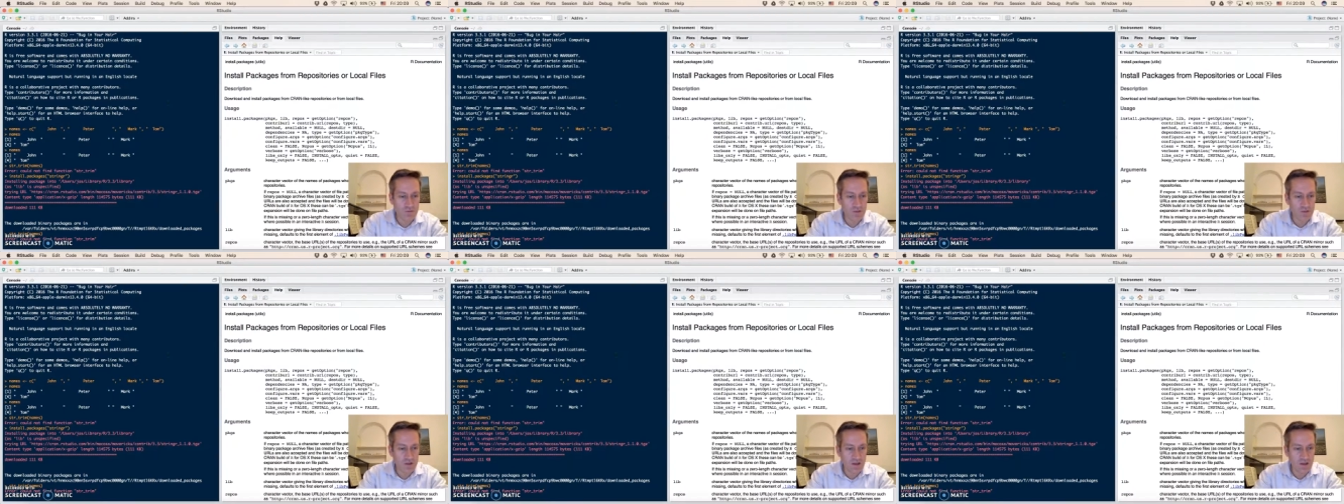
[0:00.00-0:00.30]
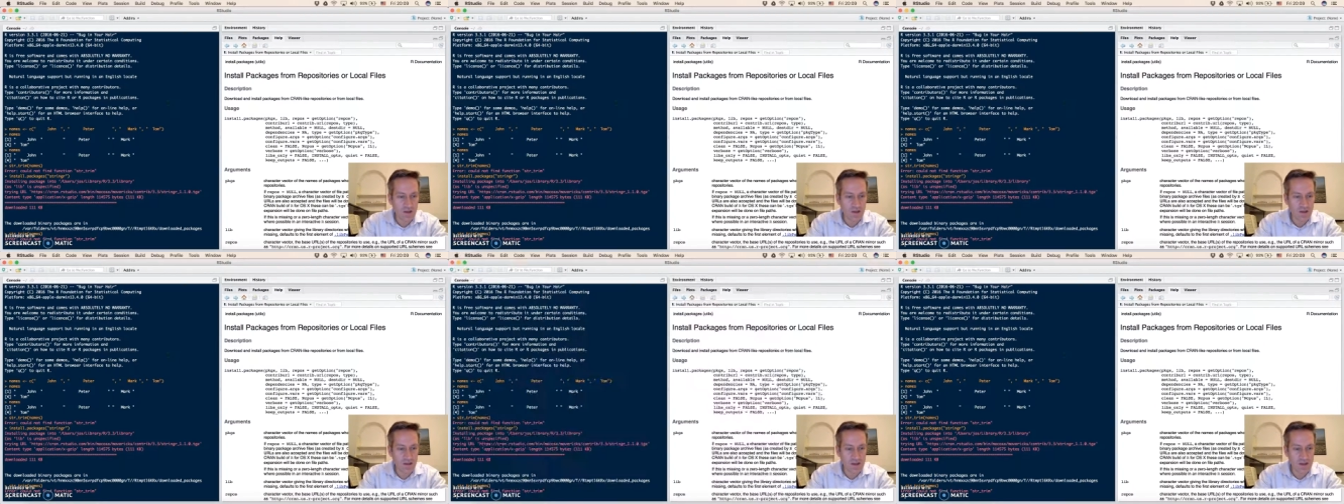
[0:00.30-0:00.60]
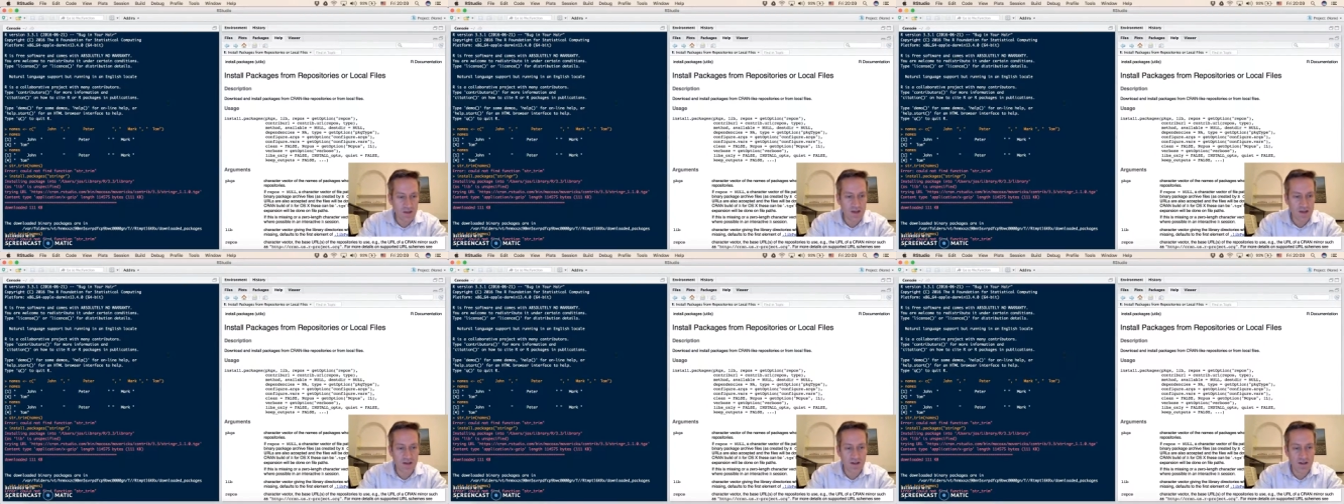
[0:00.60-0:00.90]
but it does
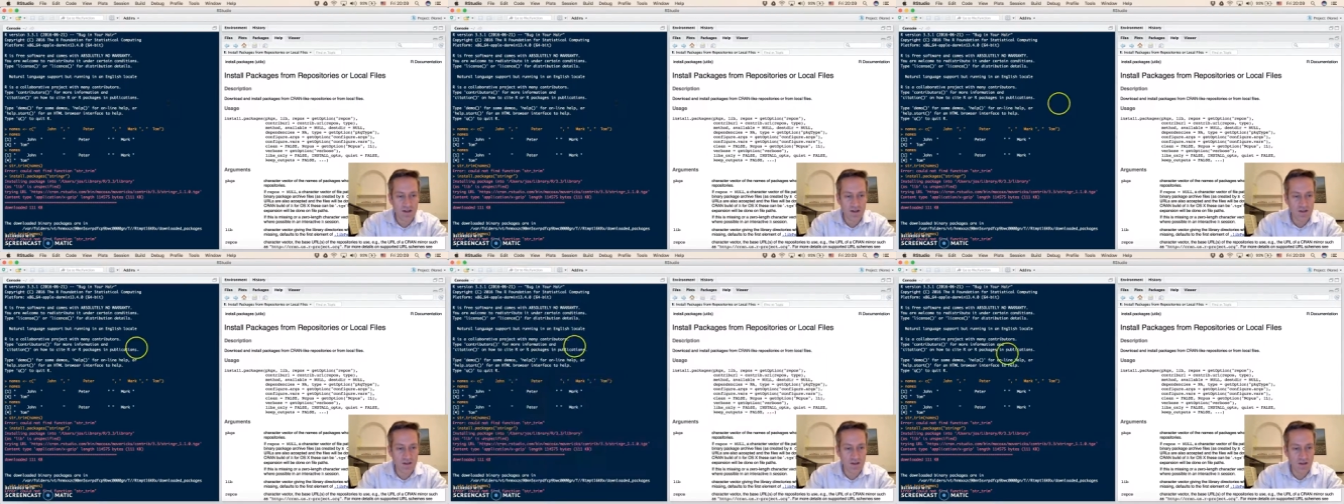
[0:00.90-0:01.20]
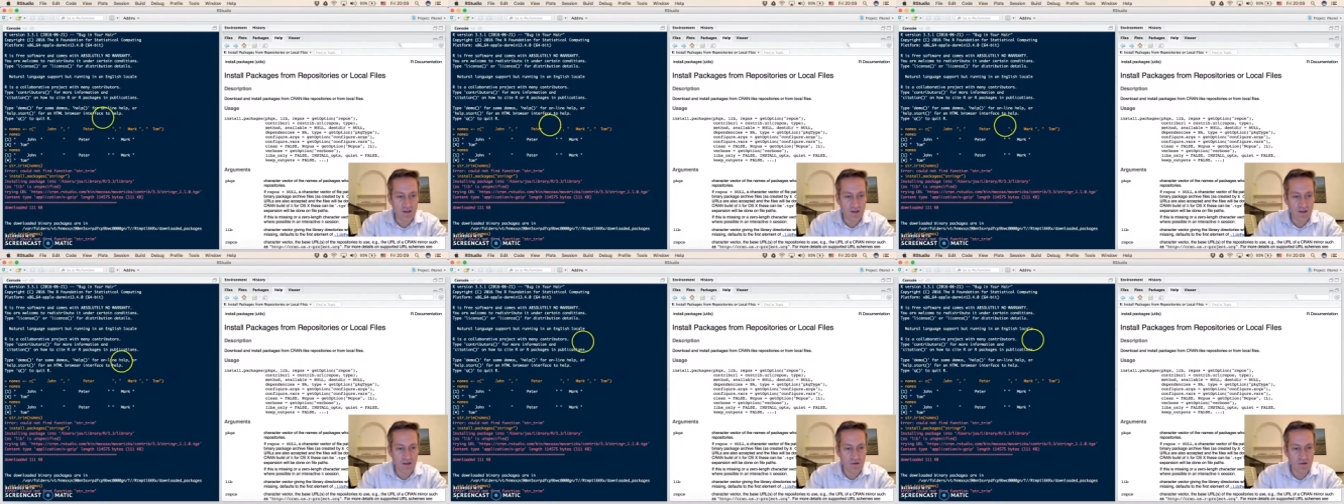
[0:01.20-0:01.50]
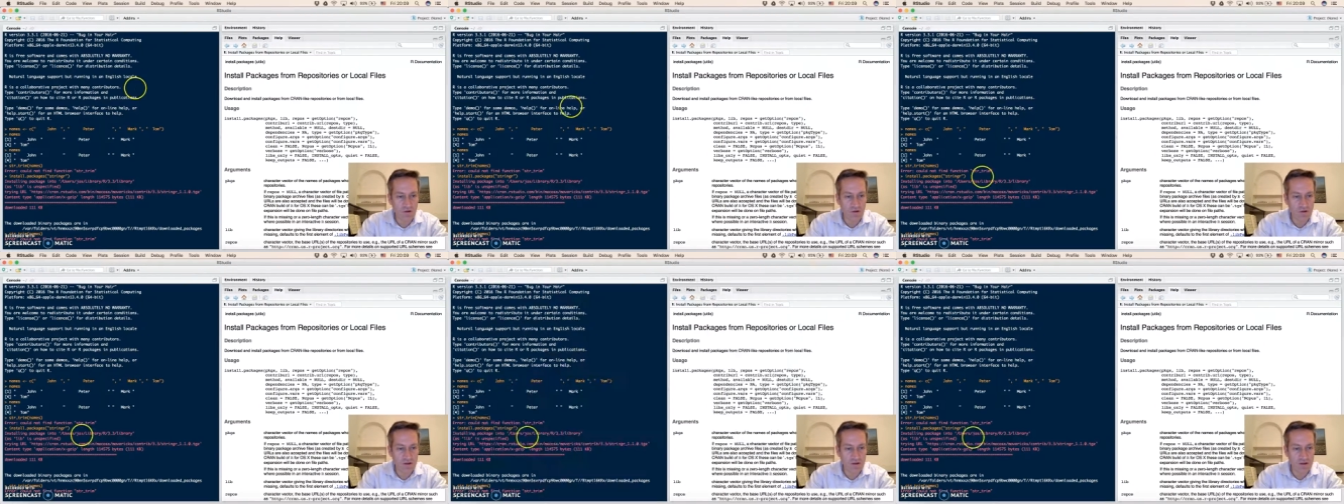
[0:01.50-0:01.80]
say that it did
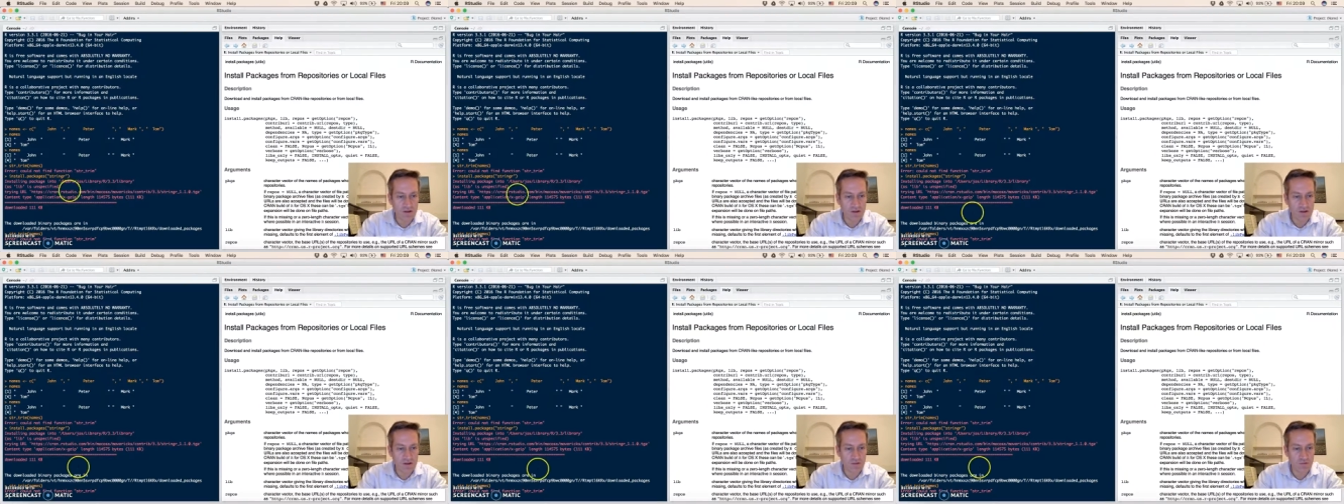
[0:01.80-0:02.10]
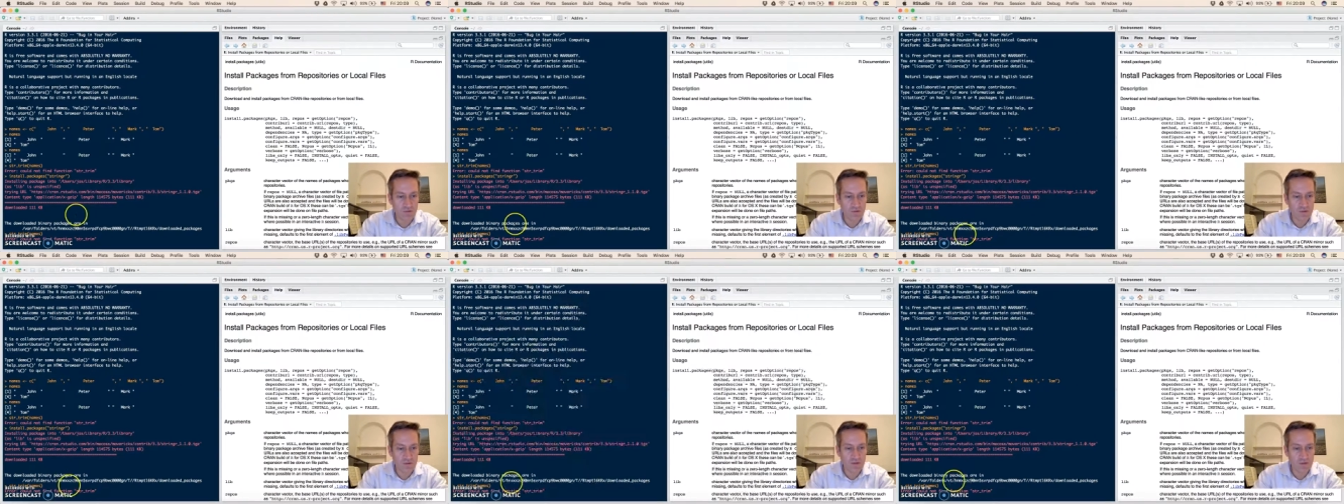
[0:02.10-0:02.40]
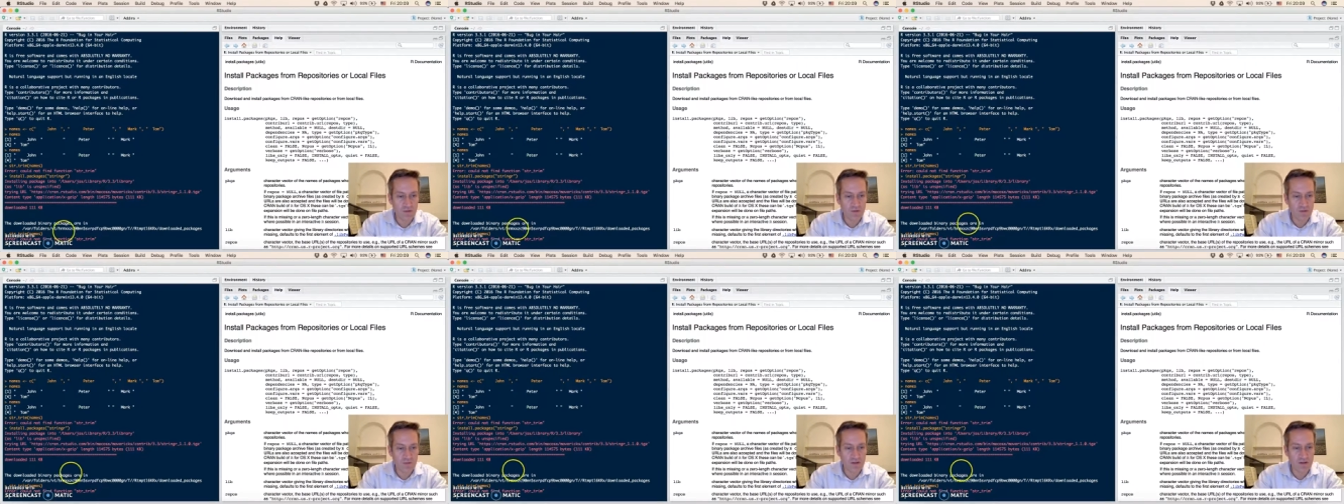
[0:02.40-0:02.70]
download it and
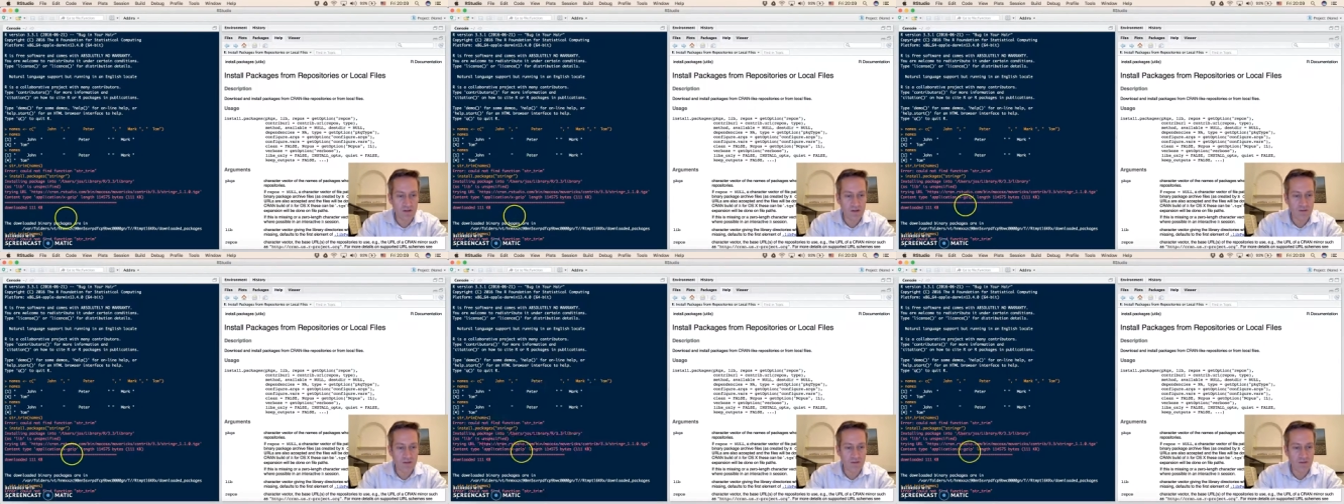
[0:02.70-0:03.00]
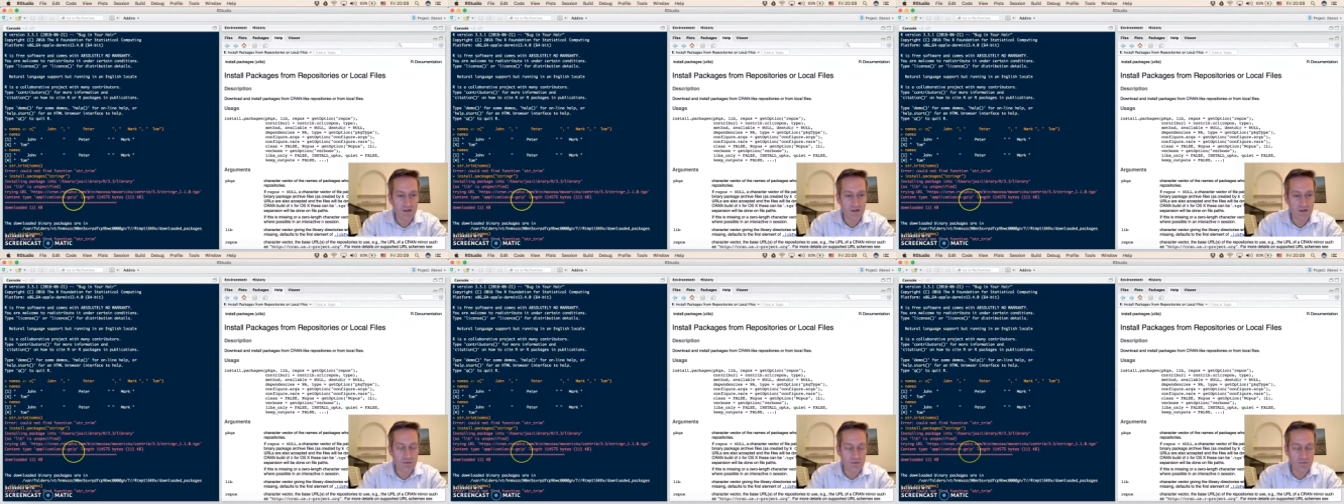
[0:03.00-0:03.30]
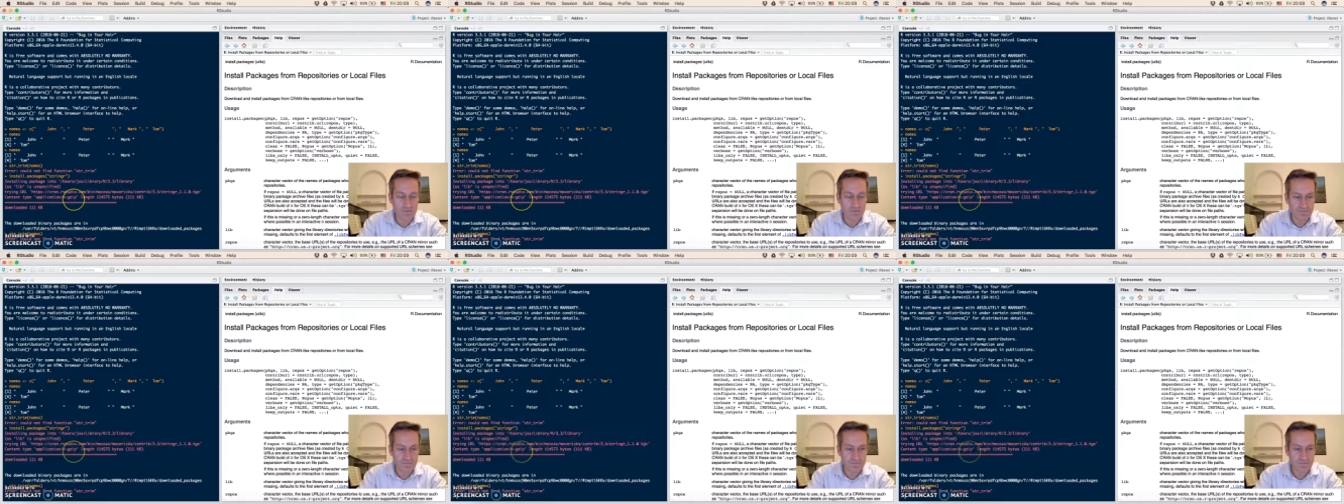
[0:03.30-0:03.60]
it made it available.